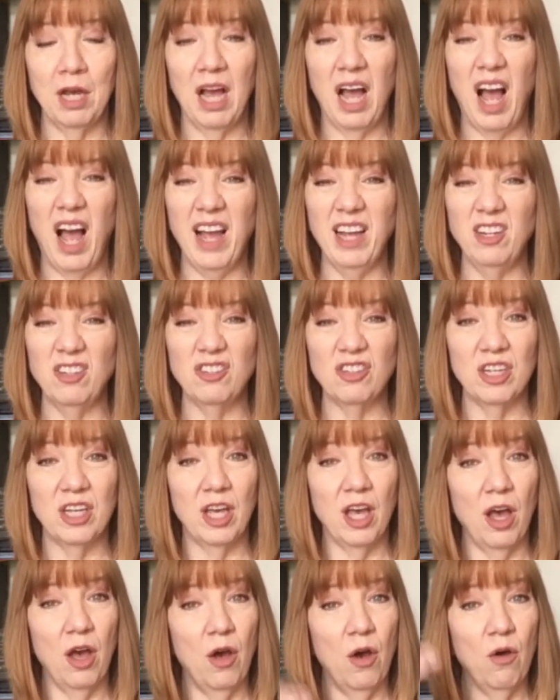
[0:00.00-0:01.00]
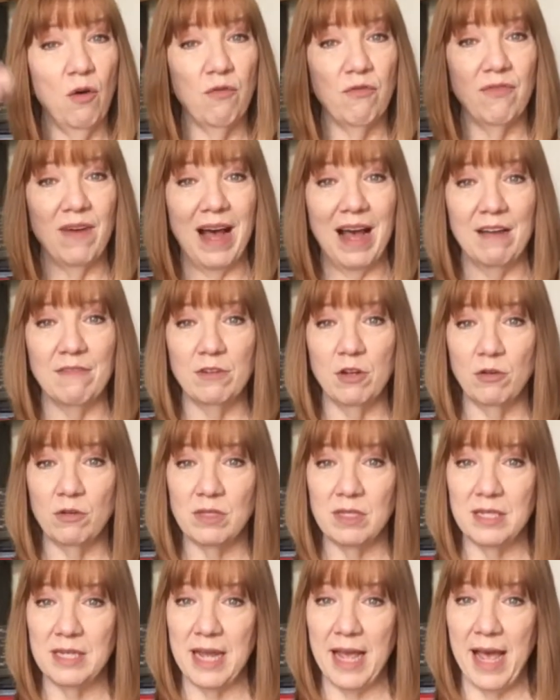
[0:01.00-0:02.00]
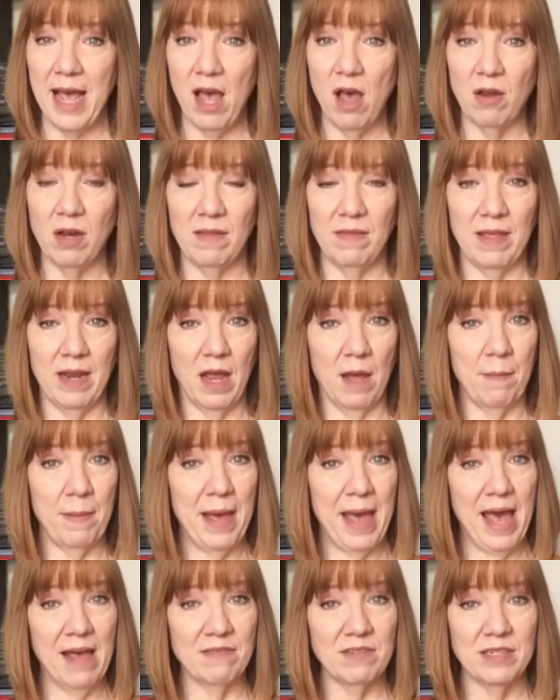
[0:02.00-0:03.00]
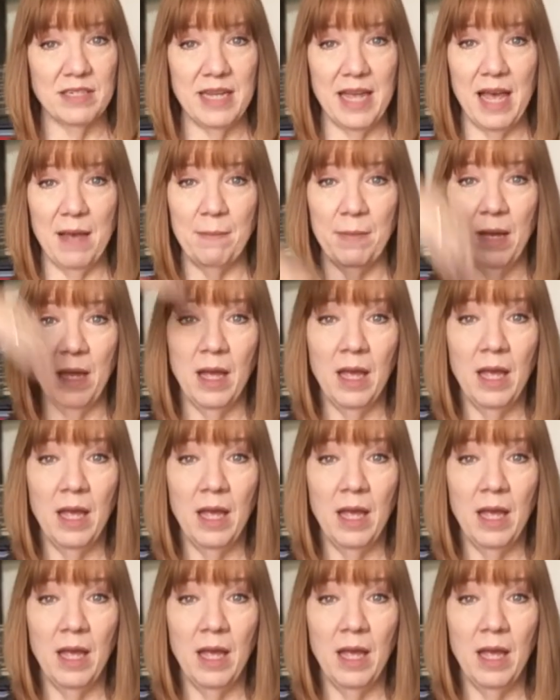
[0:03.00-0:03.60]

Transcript: I usually go 5 notes down and then up a half step.